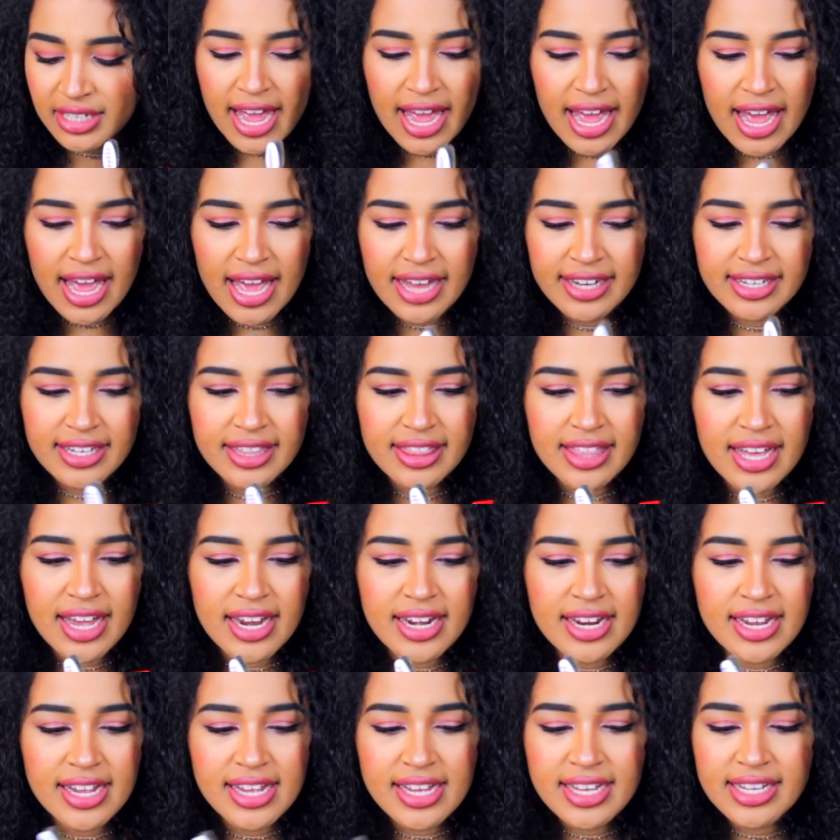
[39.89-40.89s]
and
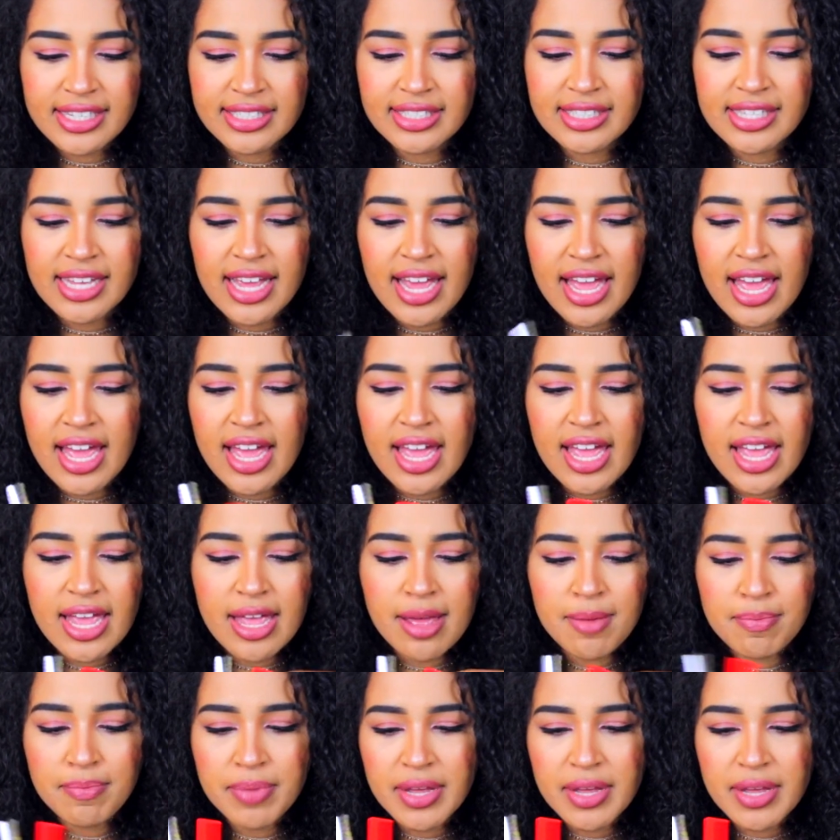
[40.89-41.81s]
that is a